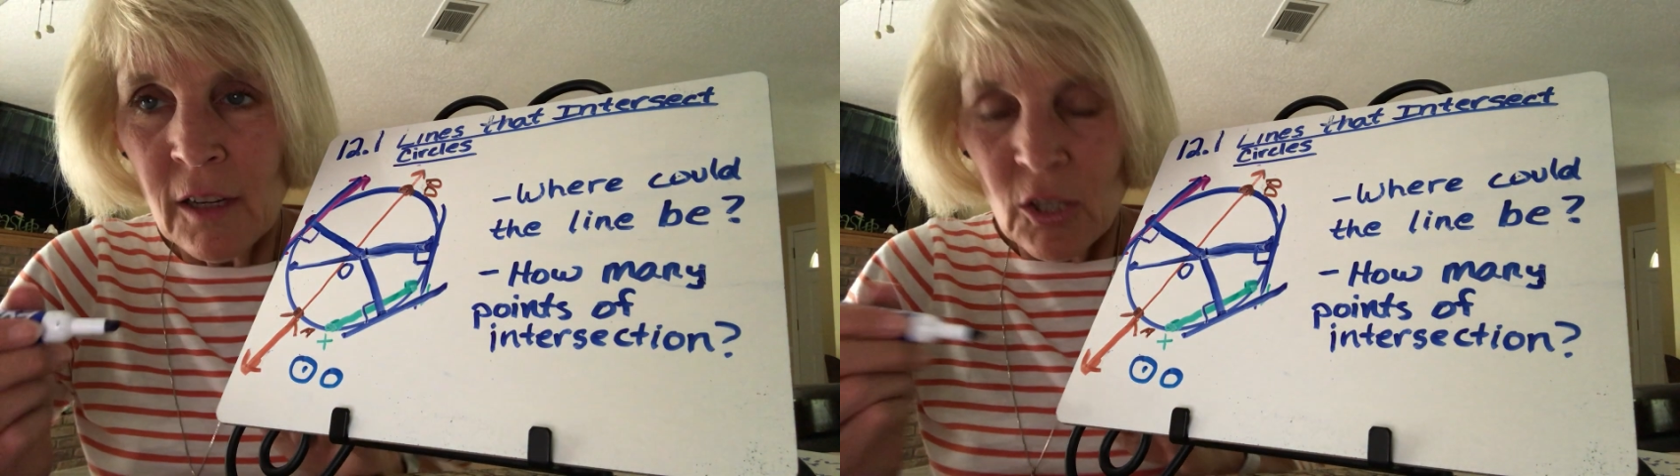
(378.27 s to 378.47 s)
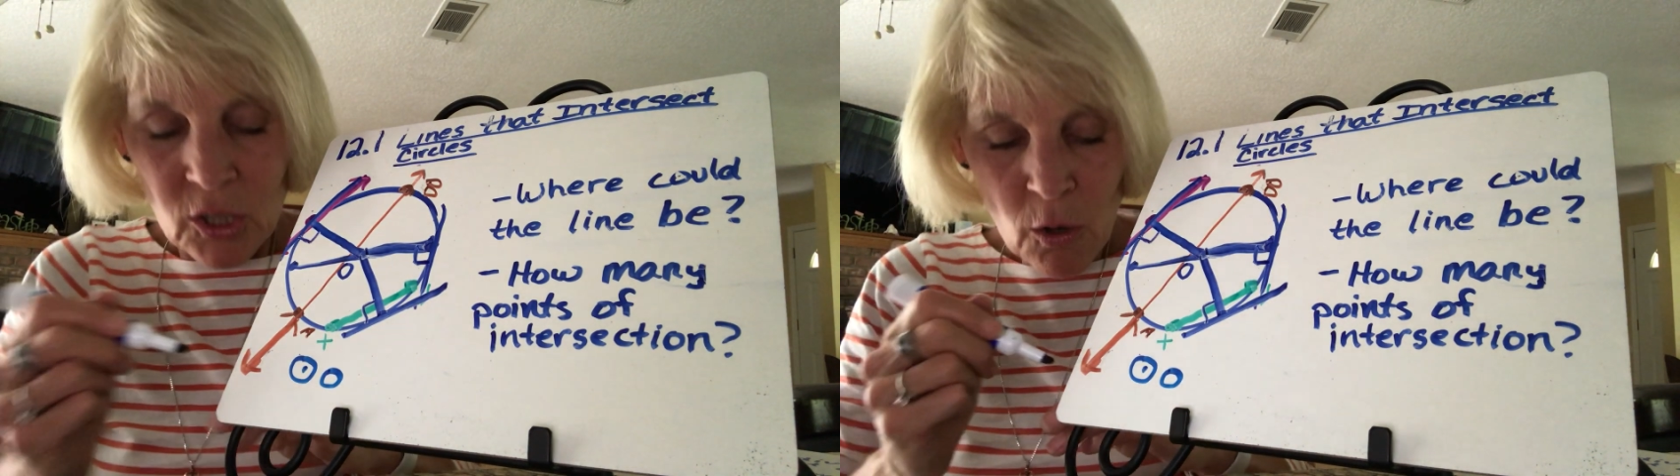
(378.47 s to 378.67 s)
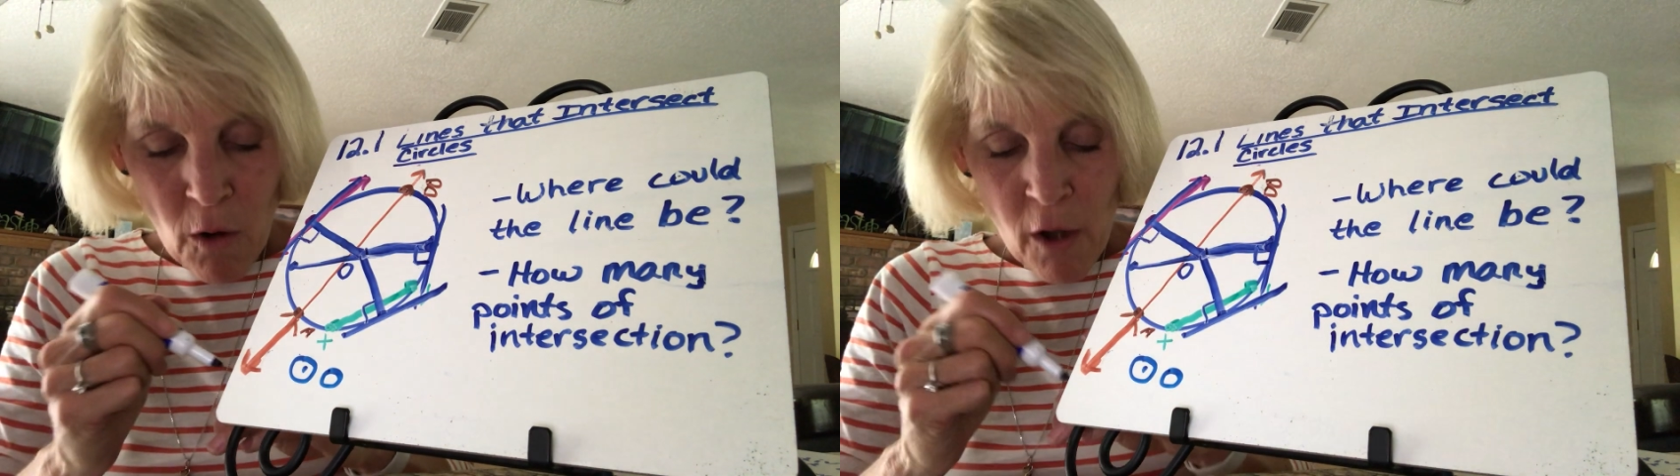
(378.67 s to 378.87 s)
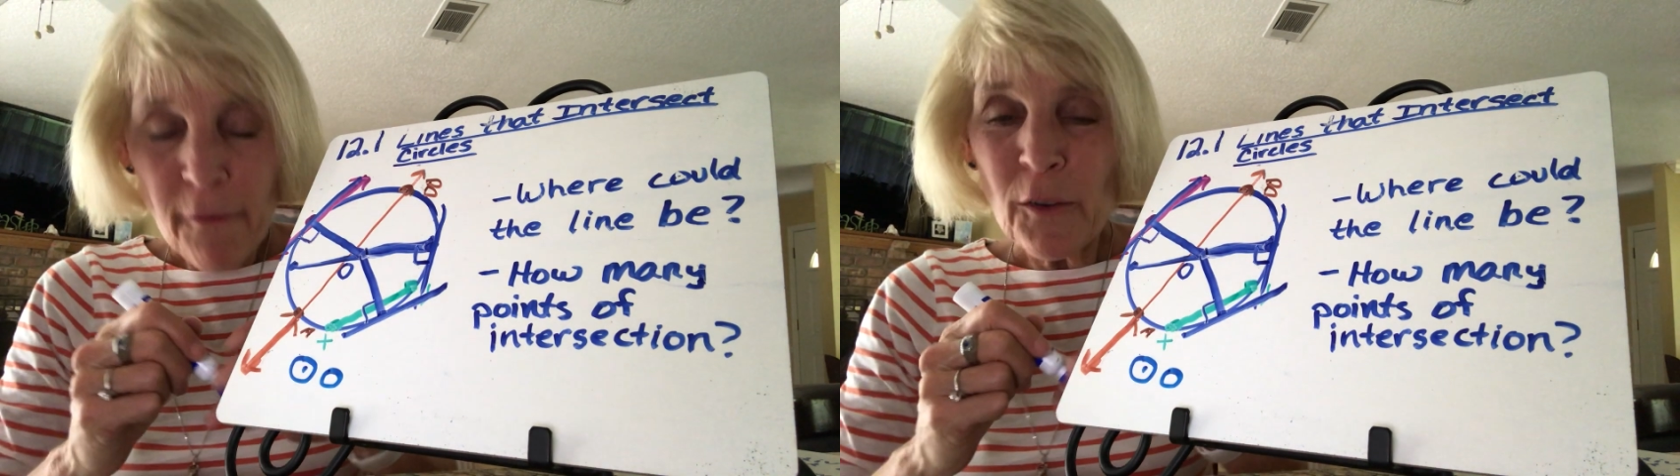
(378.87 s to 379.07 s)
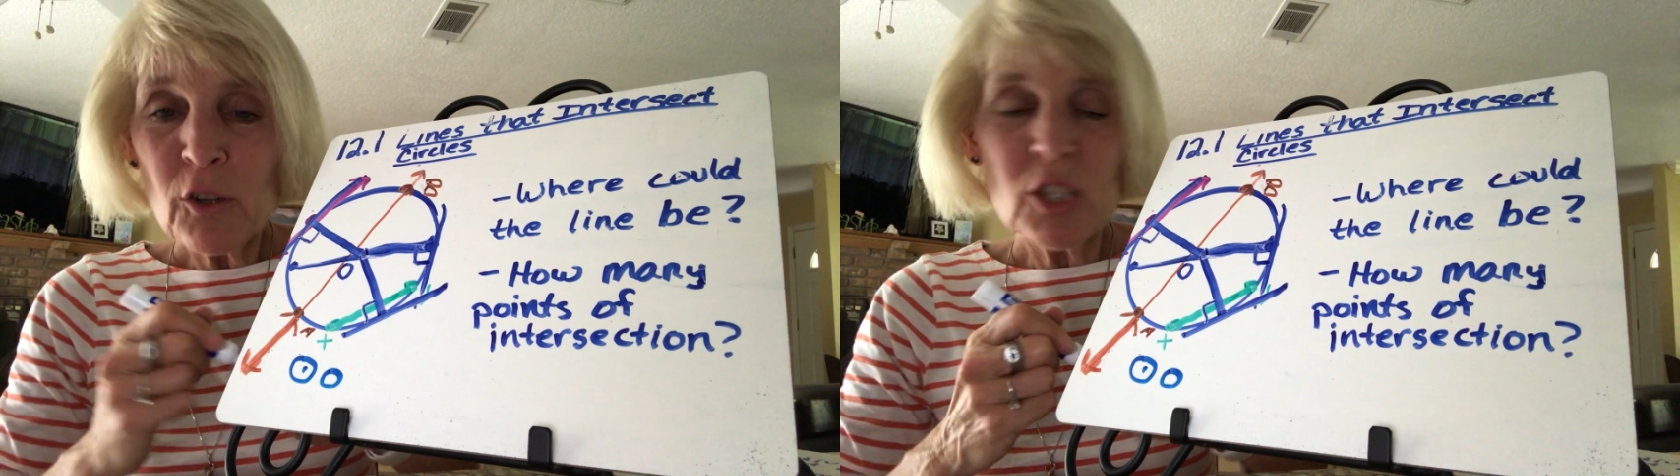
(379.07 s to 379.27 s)
So our
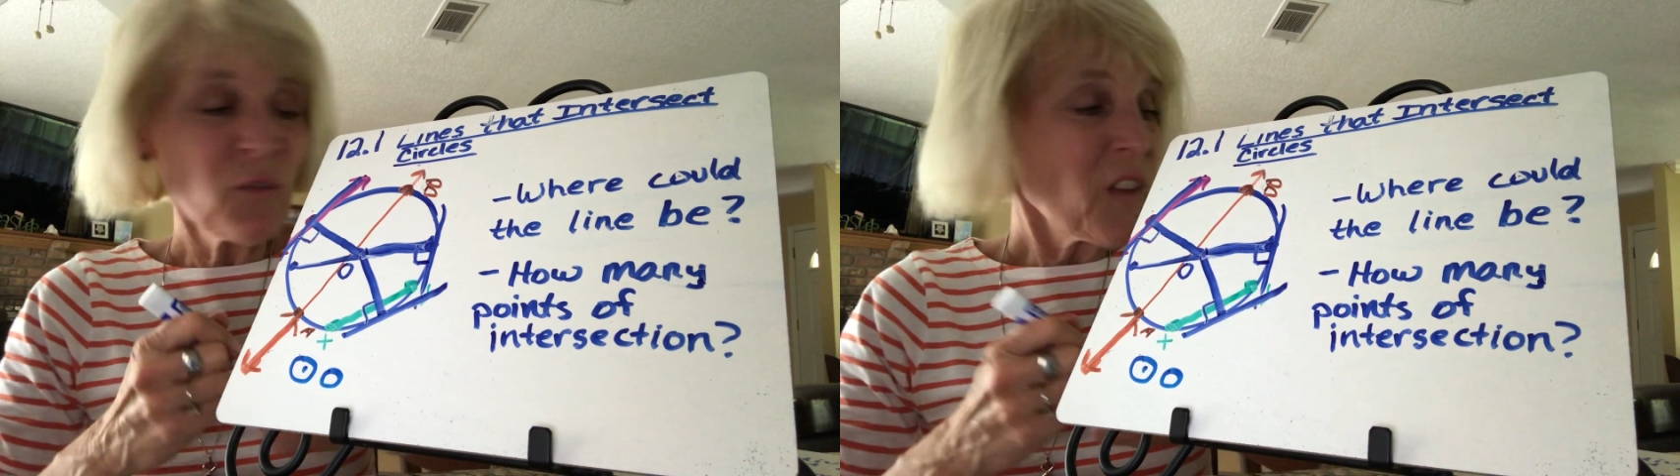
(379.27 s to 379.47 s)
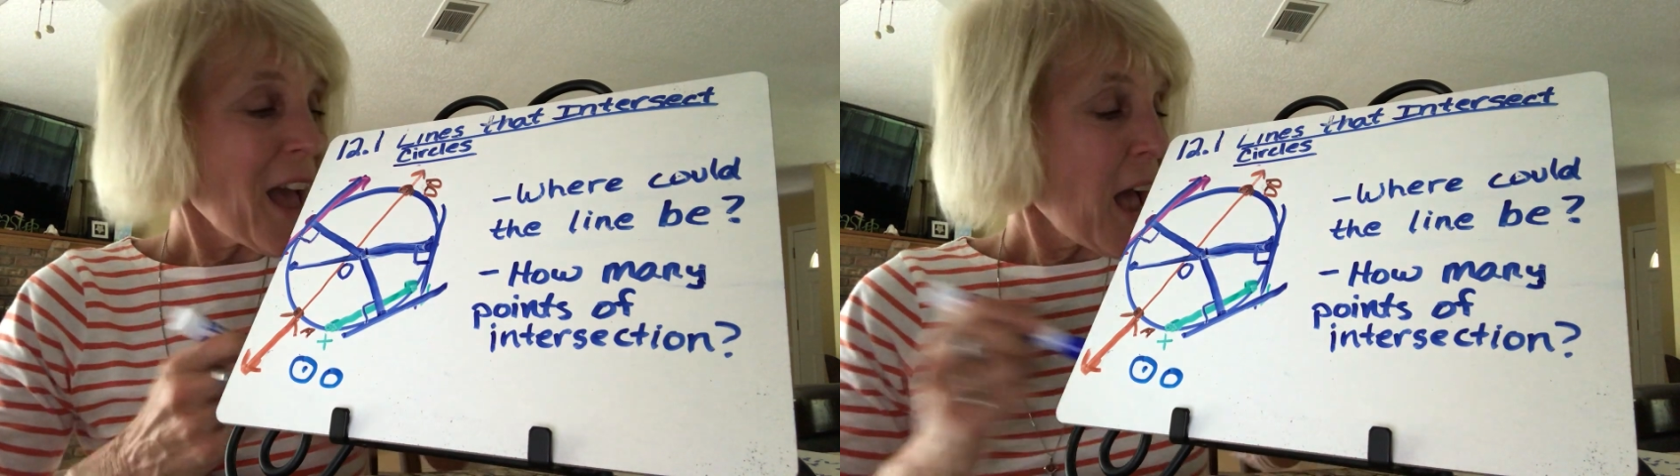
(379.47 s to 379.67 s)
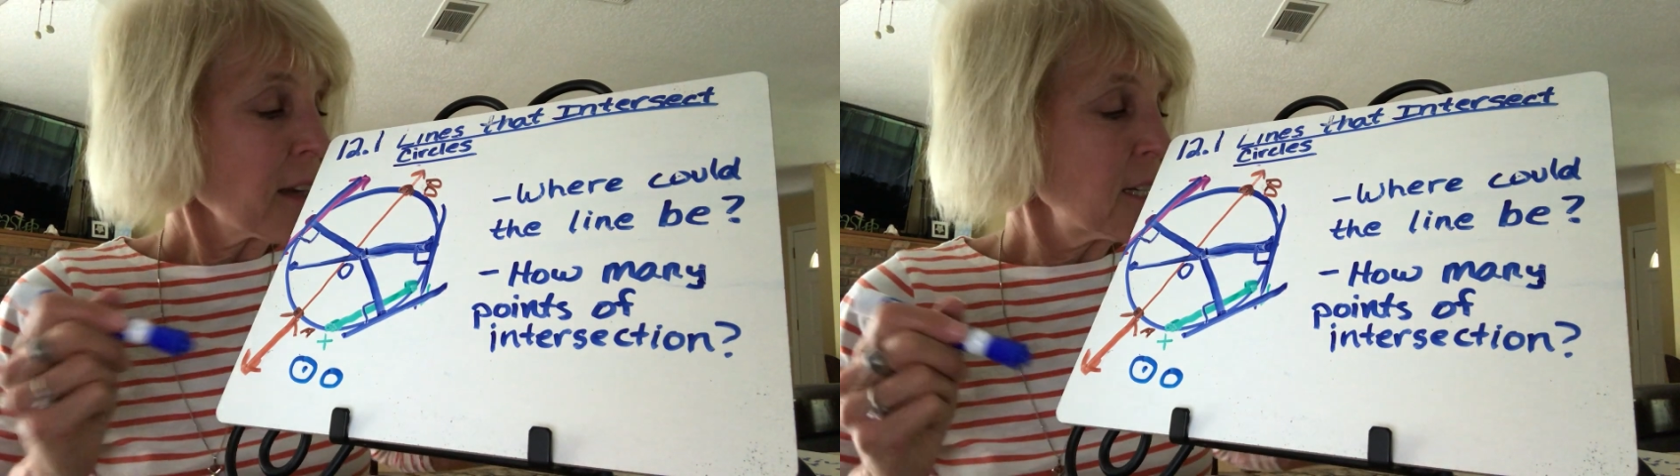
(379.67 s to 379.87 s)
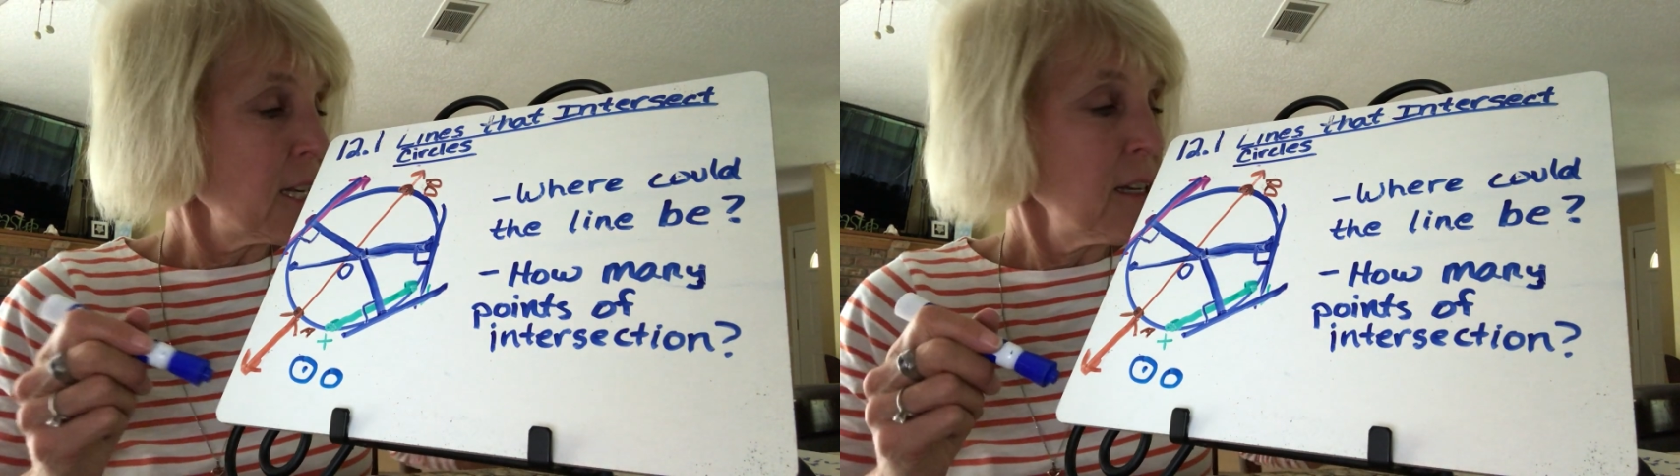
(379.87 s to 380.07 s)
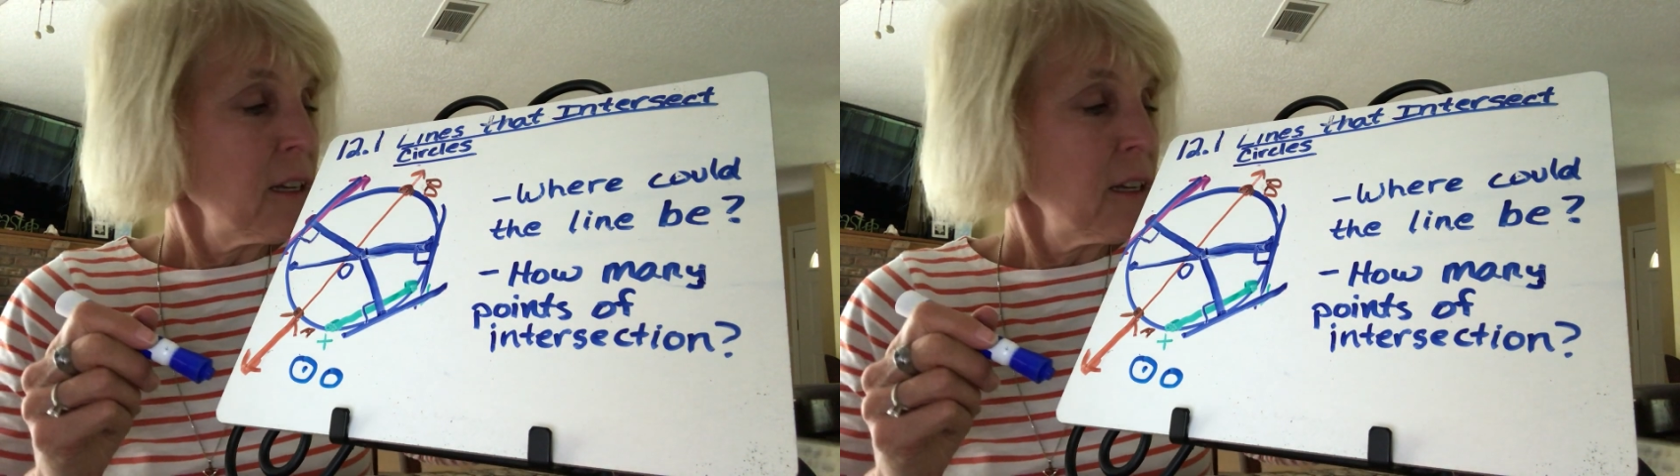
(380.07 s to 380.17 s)
first fact,